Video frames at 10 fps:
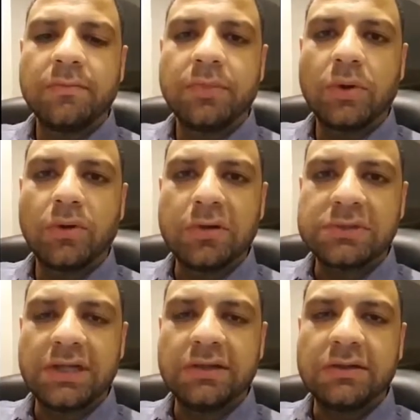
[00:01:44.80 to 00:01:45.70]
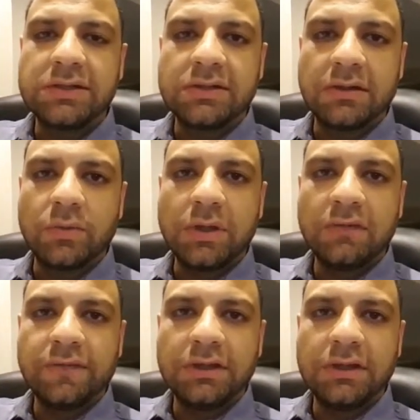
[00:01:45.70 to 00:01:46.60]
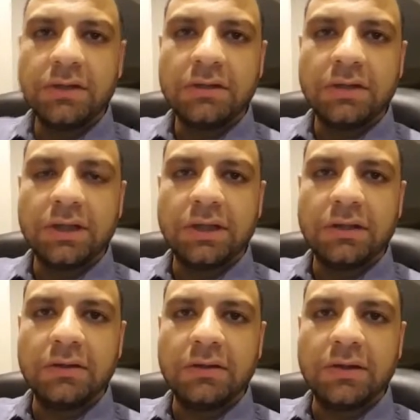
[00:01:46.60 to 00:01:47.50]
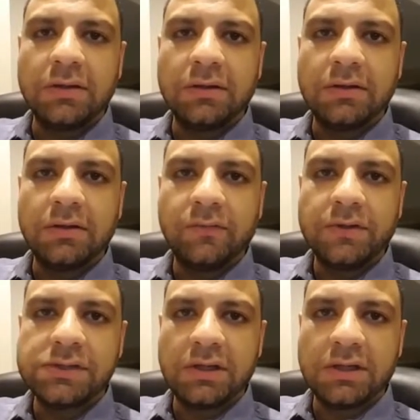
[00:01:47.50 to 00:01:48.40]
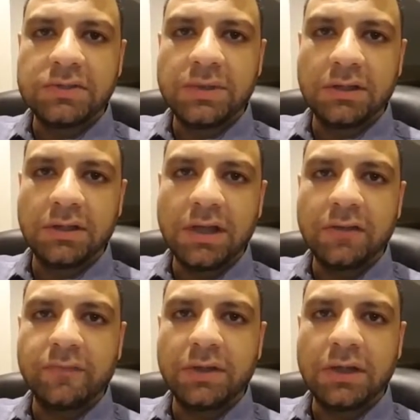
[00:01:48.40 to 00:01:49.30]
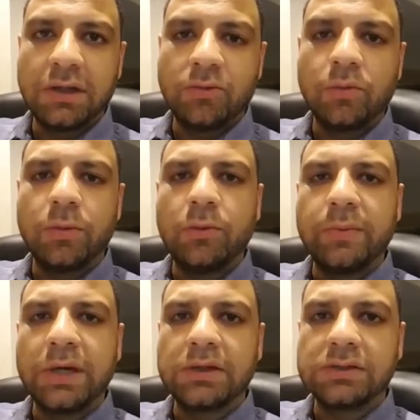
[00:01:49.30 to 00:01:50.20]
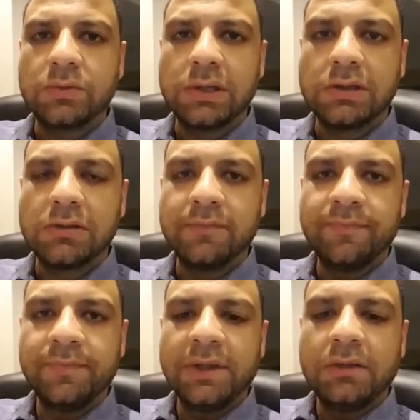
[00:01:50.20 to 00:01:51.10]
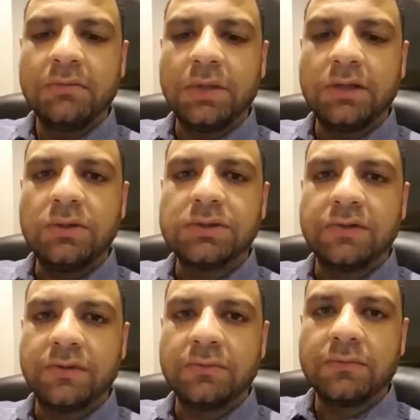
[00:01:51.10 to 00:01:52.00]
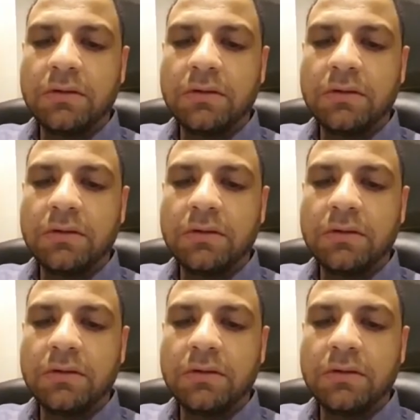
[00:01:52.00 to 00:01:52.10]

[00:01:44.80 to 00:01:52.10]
Programs like this are well funded, and the university has paid a lot of money, and we might as well make use of it.